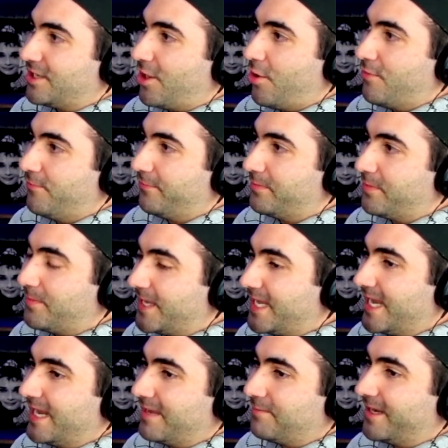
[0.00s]
go from the
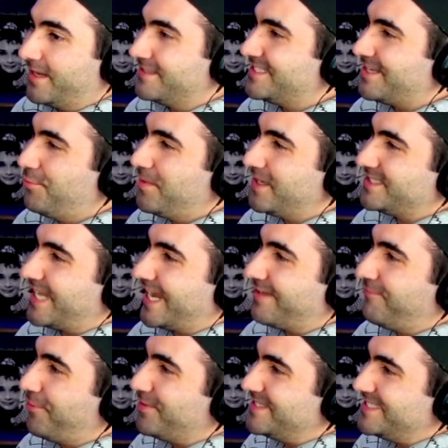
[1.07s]
beginning, but it's almost like
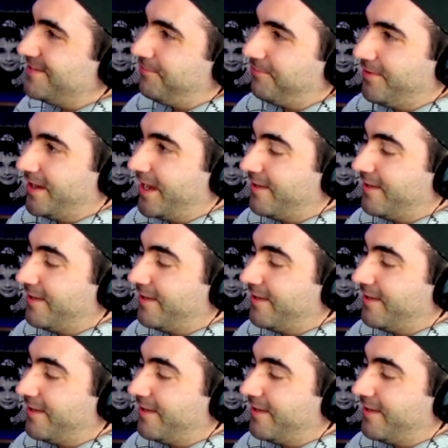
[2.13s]
very different.